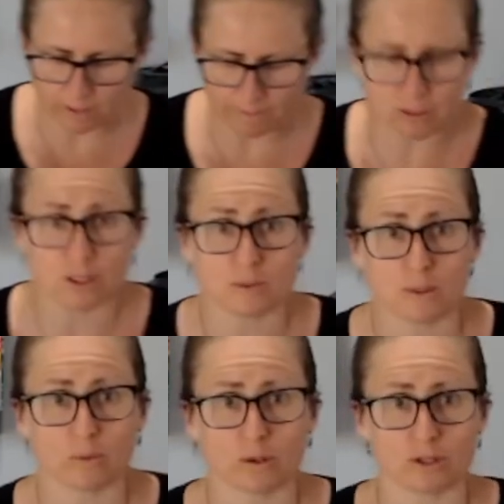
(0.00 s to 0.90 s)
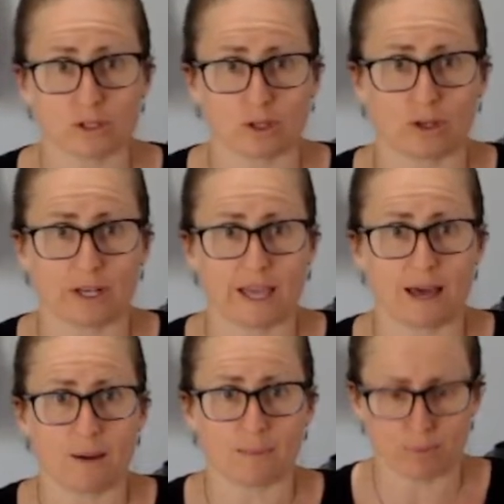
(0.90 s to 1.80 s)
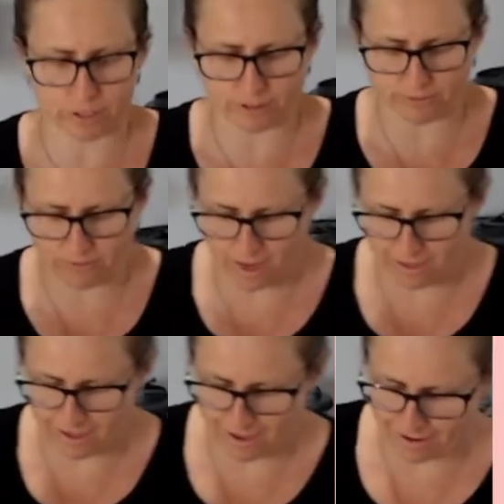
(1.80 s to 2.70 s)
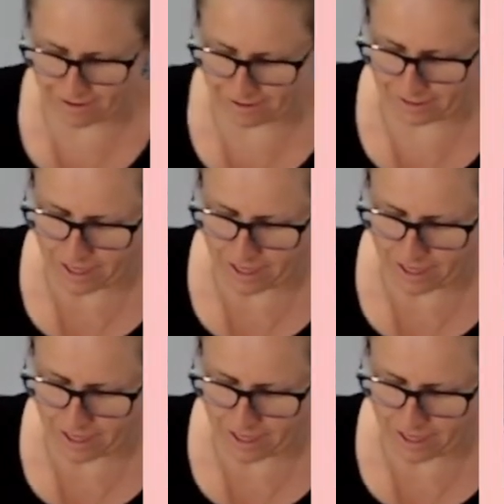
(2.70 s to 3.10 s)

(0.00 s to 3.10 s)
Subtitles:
because we want to now prettify the end.